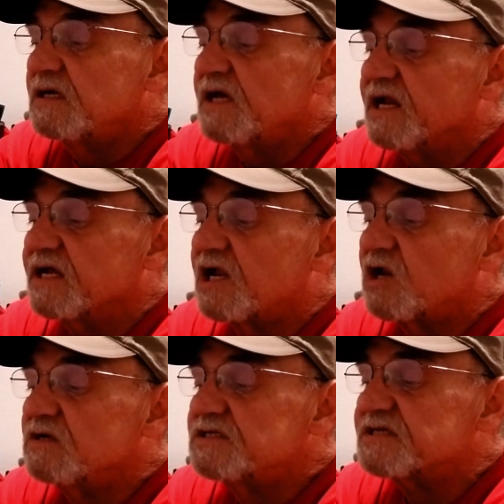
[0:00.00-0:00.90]
and
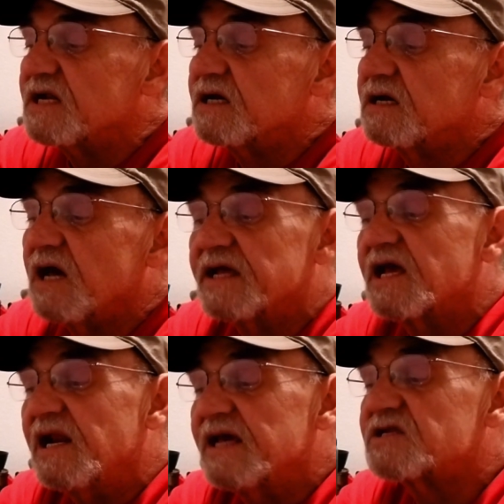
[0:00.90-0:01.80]
includes an, a
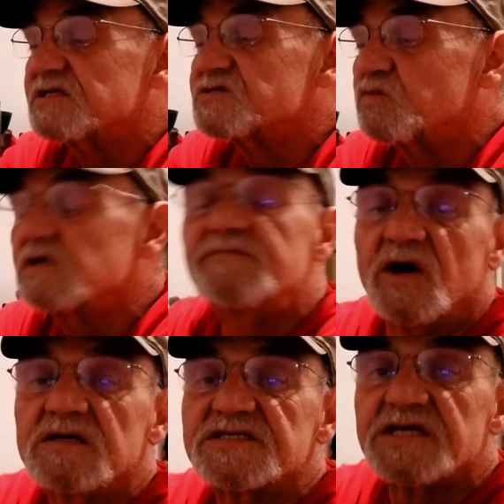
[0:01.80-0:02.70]
collector's wood
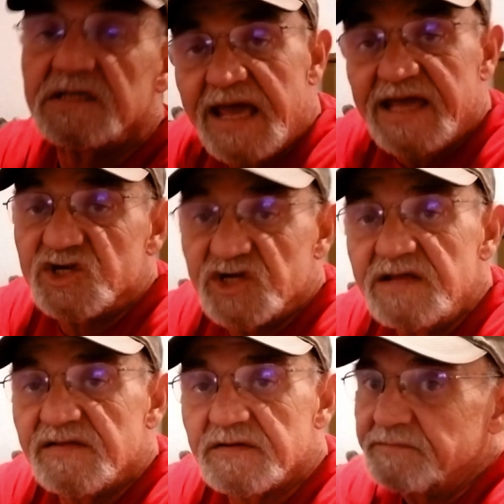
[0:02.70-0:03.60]
box and
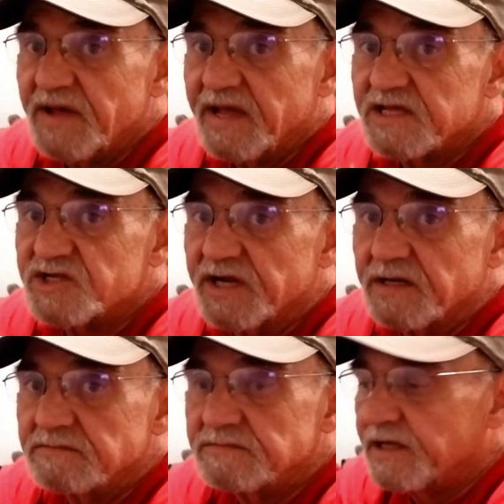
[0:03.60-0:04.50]
sheath packaging
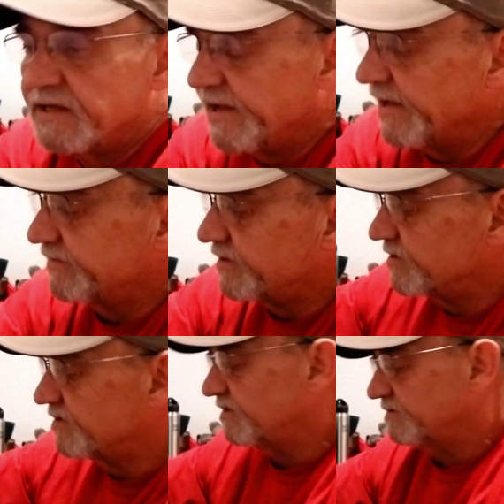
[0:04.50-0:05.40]
out the
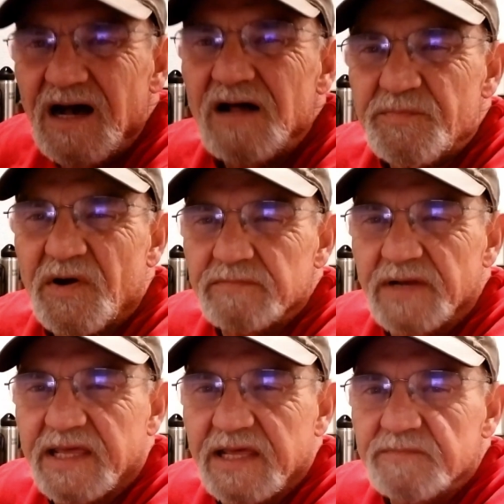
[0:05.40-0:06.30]
door. I'll probably
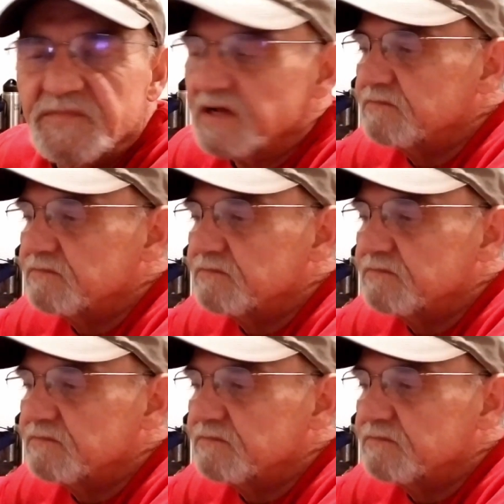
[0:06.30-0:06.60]
keep them.